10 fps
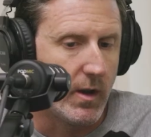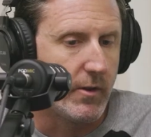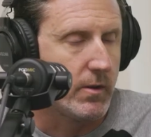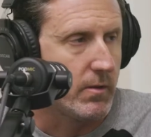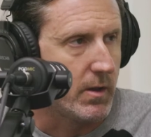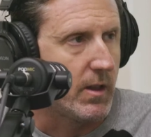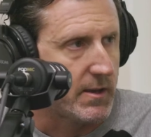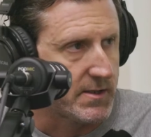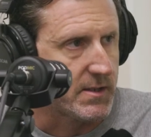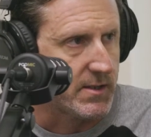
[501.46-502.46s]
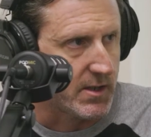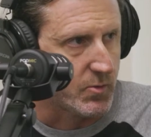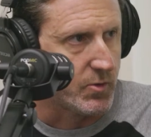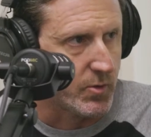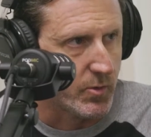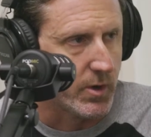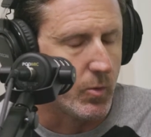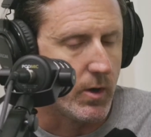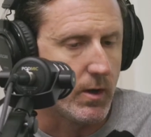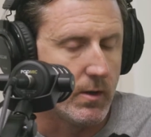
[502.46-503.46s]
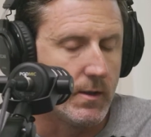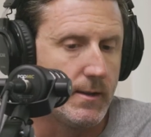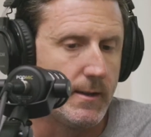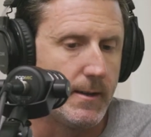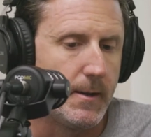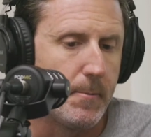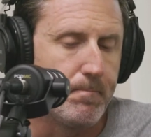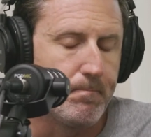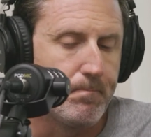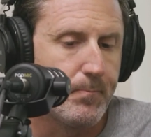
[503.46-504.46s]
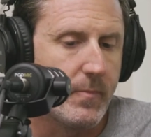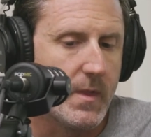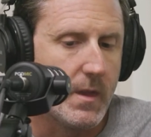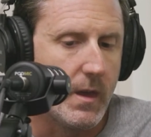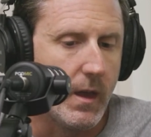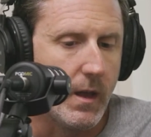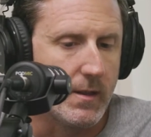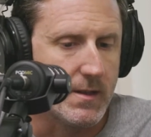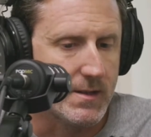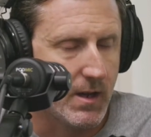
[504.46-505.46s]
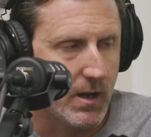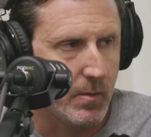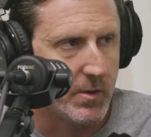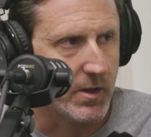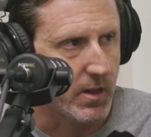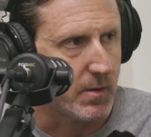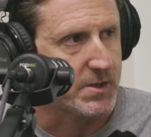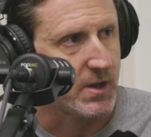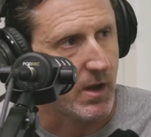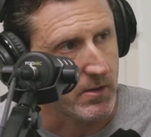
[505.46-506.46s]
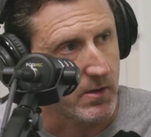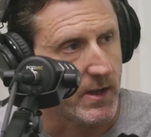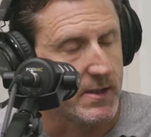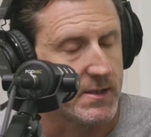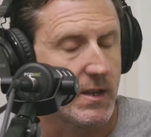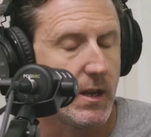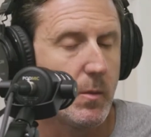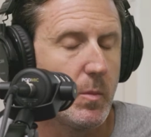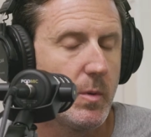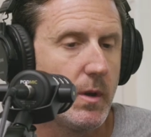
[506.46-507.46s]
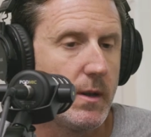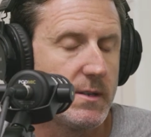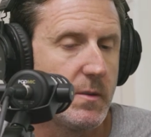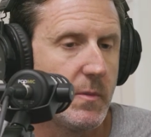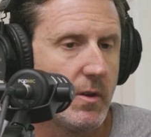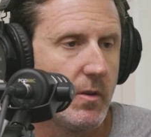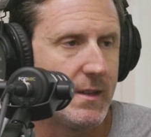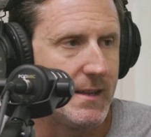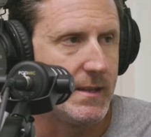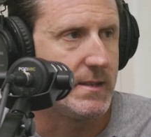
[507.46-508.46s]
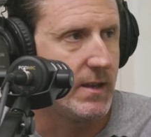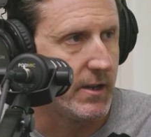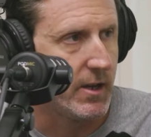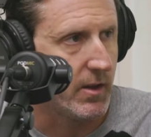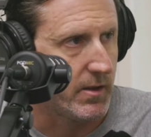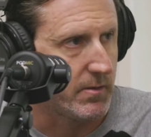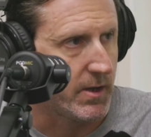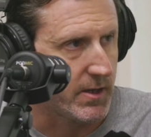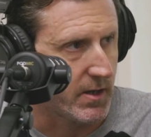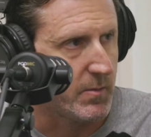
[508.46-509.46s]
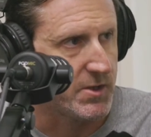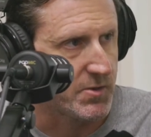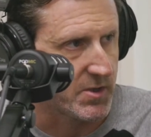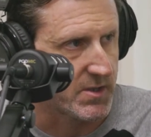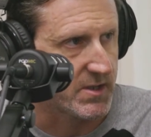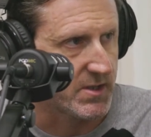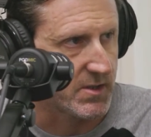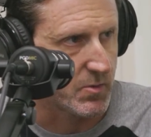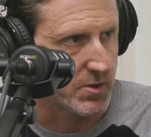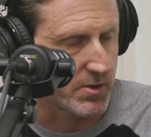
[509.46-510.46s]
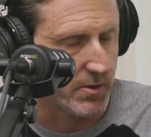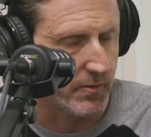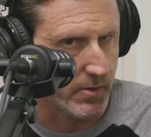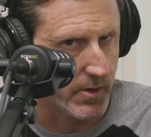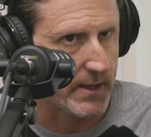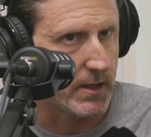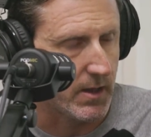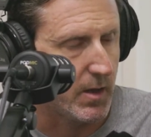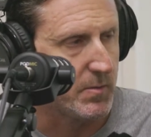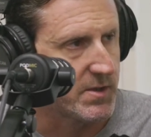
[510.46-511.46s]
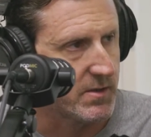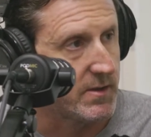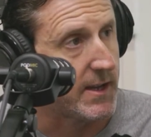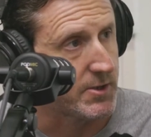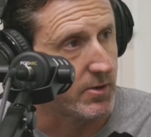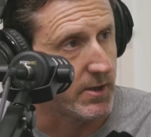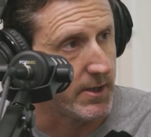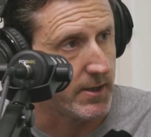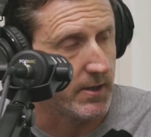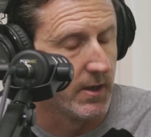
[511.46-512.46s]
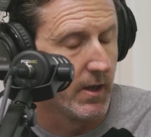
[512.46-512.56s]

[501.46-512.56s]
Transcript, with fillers: having a lot of success. We're doing really well. And at the time, in the club soccer landscape, something called the ECNL had come into existence, which stood for Elite Clubs National League.